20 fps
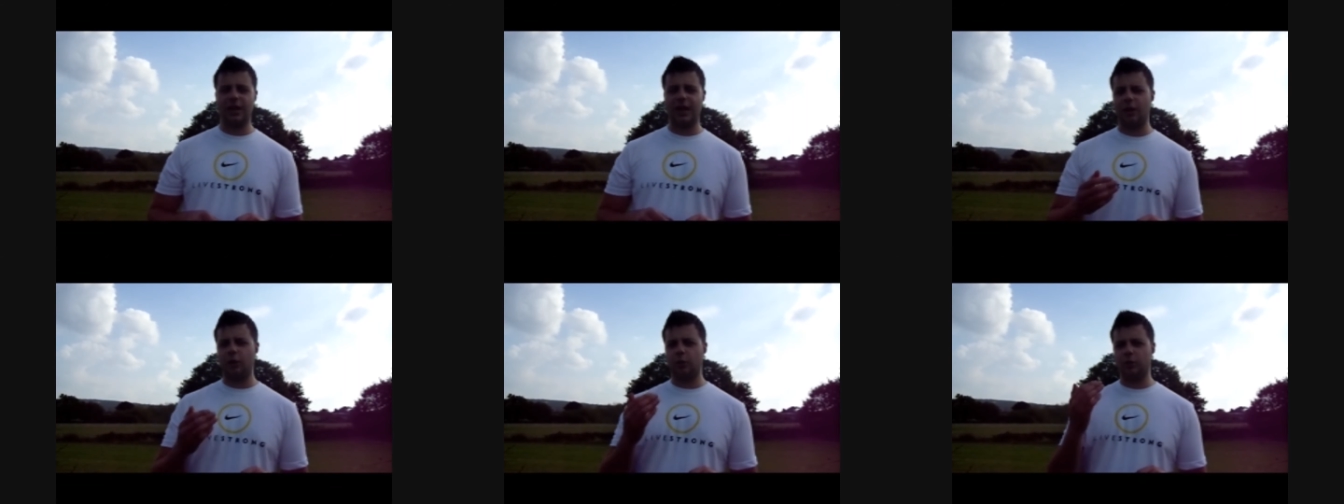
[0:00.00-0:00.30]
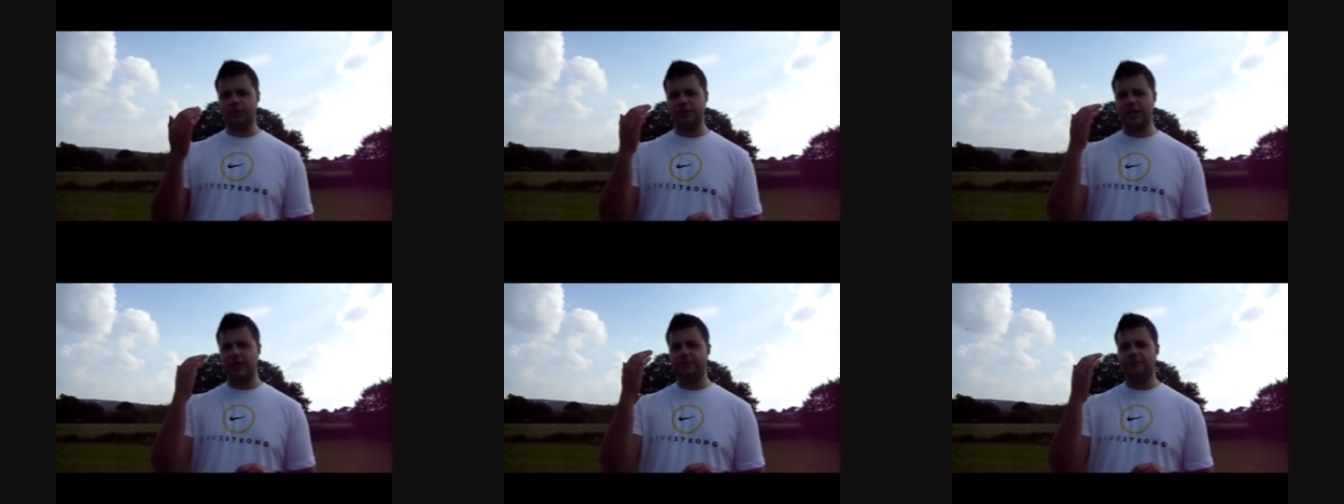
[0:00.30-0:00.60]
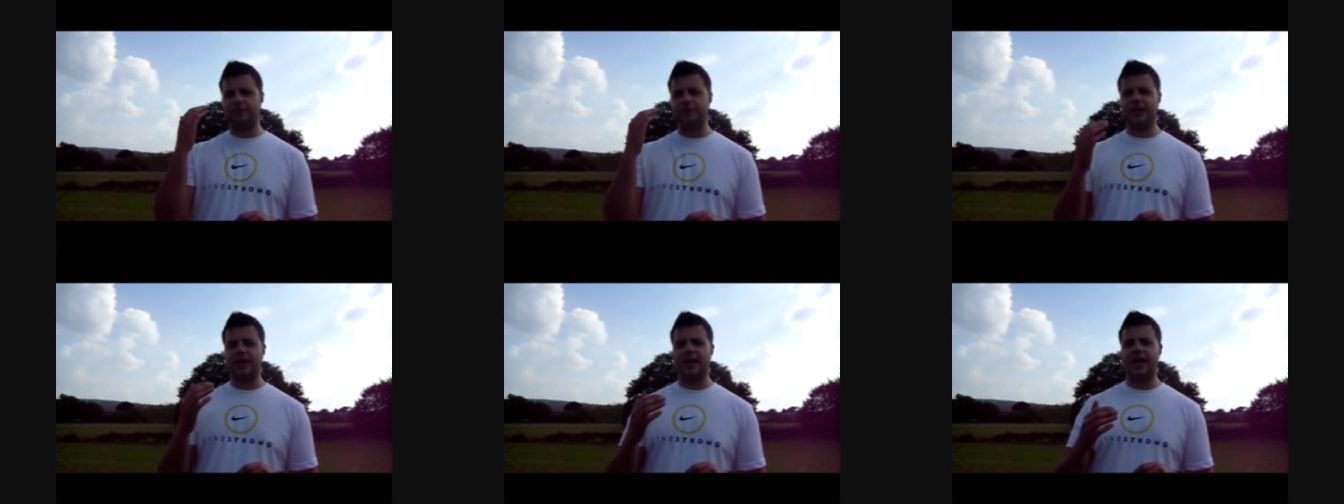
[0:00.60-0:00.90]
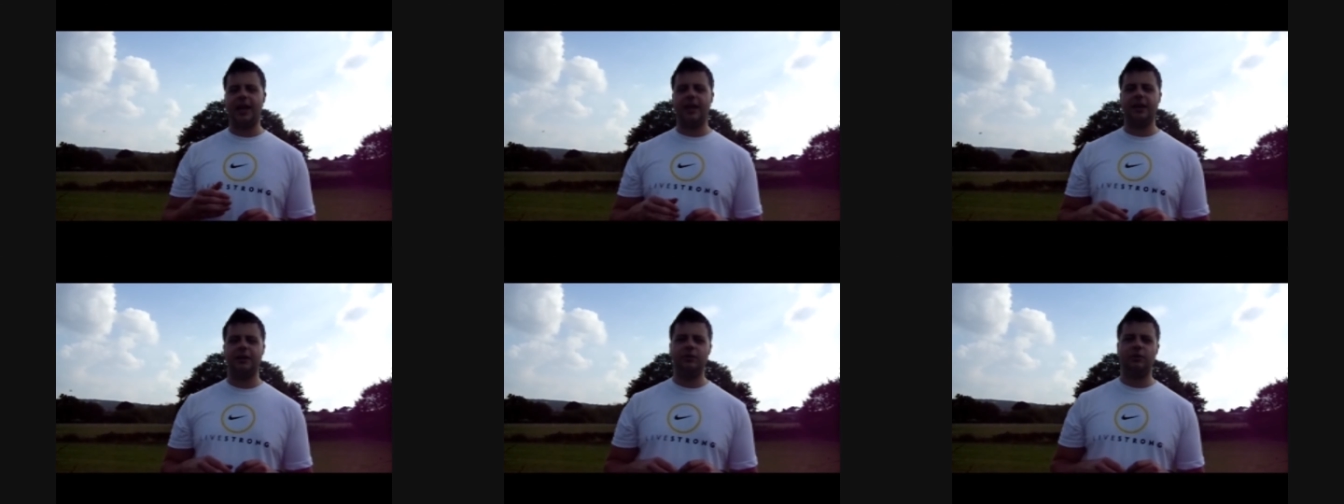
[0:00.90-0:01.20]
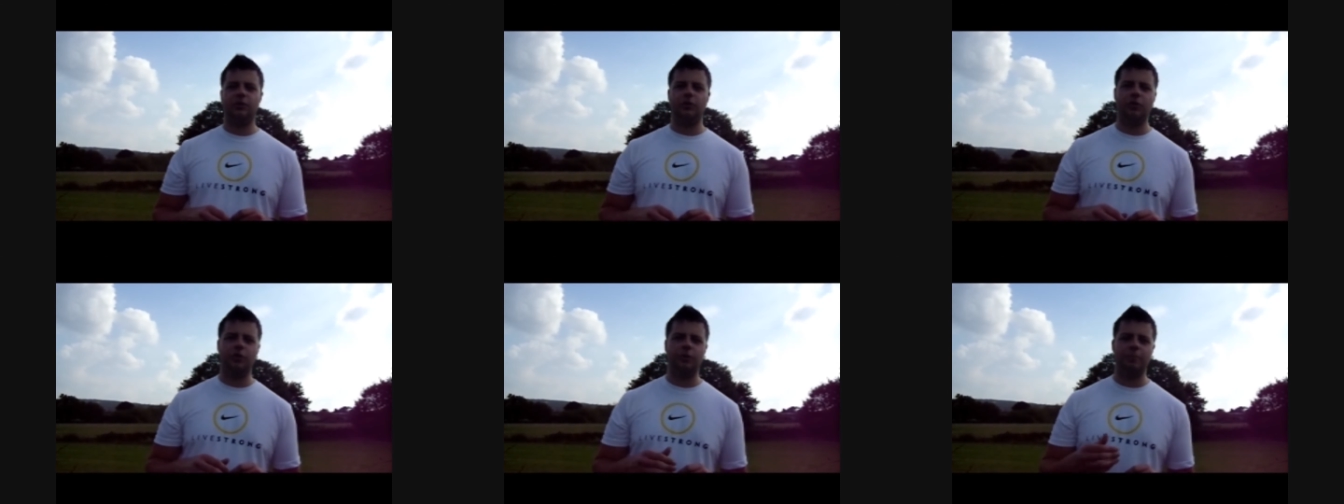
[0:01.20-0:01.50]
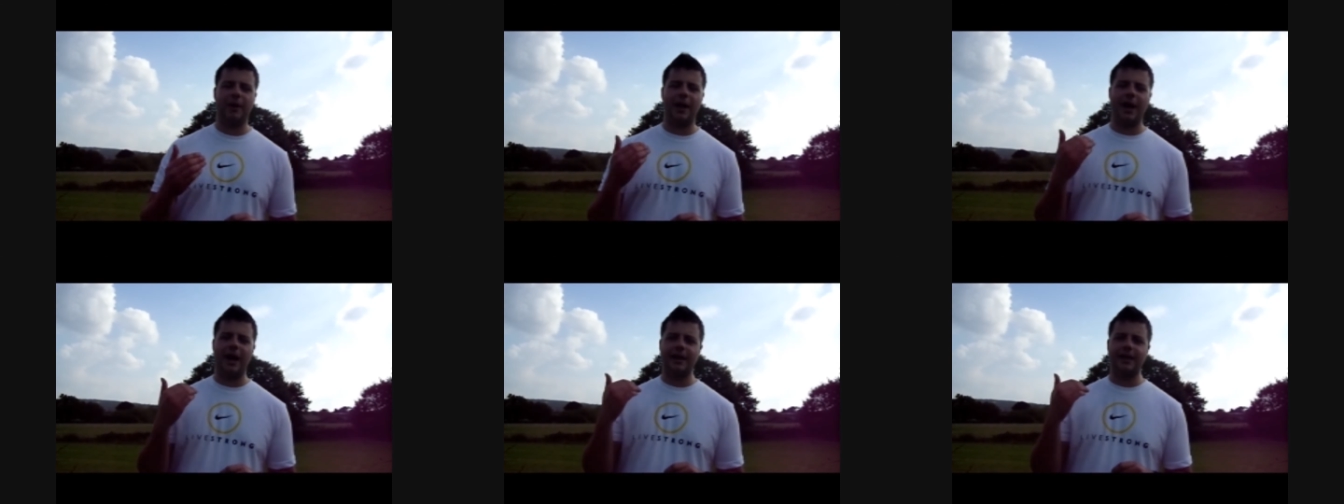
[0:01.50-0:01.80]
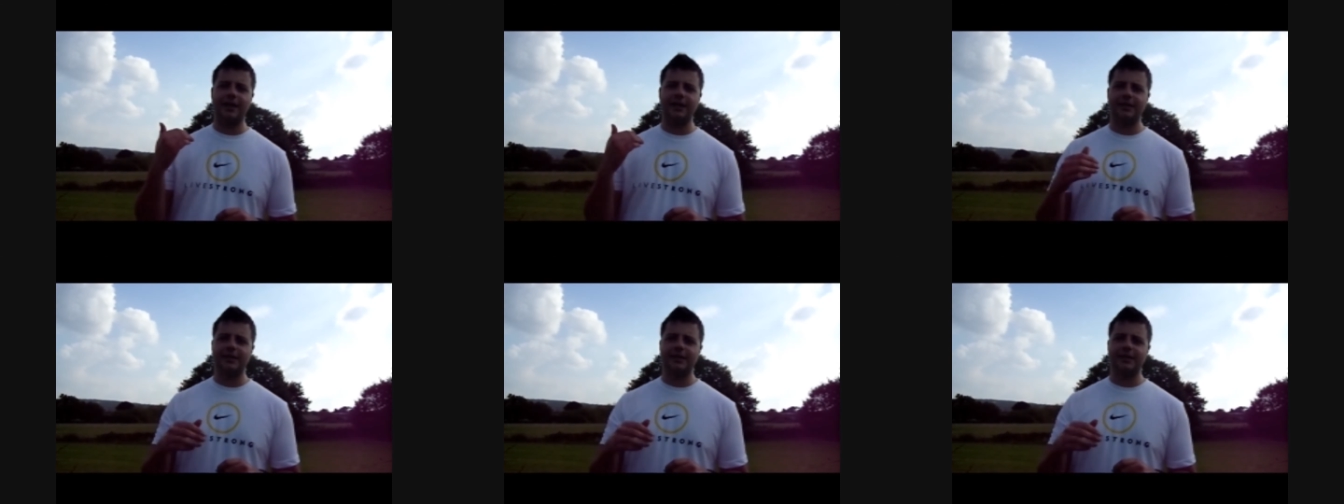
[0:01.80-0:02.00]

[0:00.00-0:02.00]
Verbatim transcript: I always aim for the head or the back